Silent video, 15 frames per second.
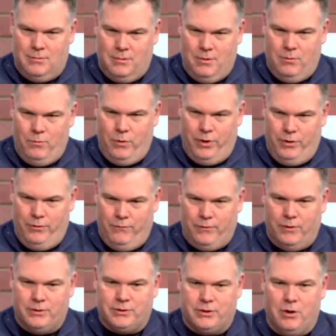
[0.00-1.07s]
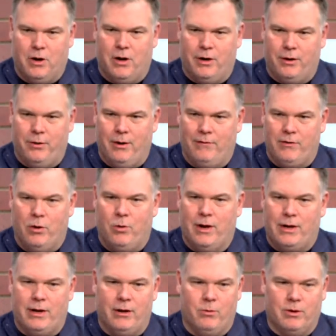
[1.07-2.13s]
when you first start, you have no
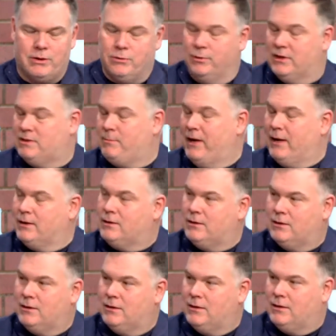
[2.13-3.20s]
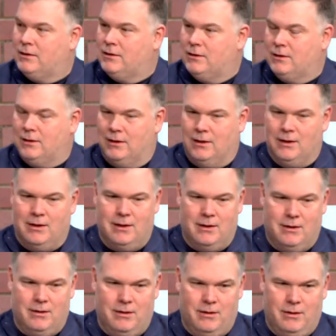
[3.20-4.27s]
idea what to expect.
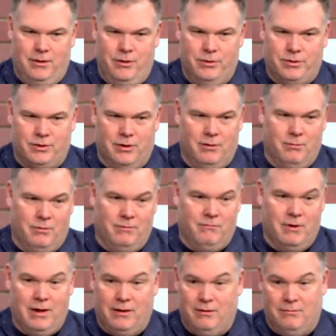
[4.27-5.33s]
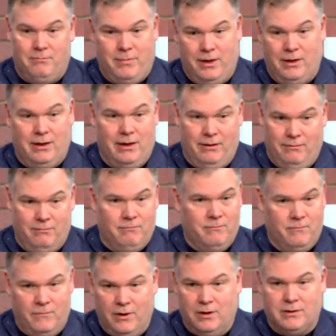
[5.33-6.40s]
You start with rather being
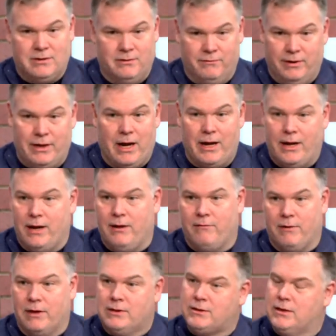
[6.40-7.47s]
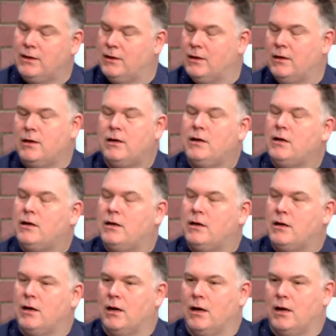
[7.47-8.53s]
relatively naive, innocent,
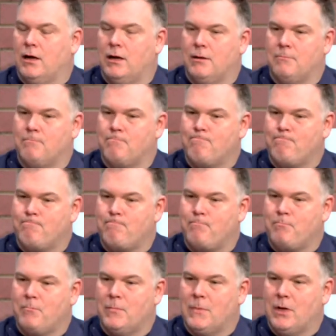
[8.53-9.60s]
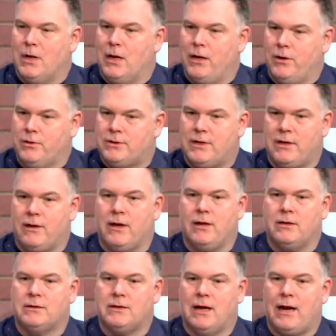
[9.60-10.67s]
and you see
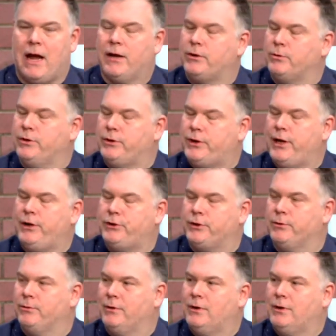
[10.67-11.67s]
things that actually change you.